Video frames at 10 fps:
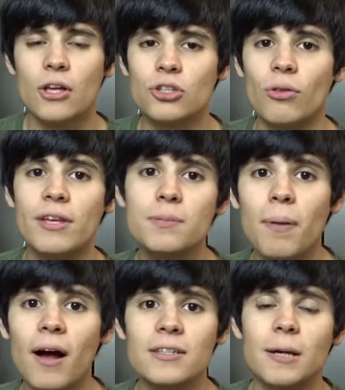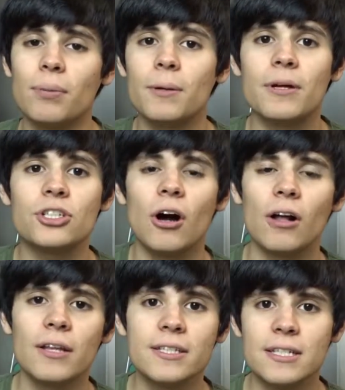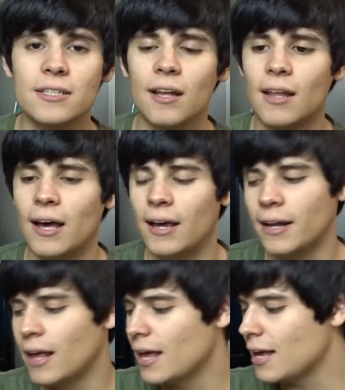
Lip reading: So this box and pretty much all listings online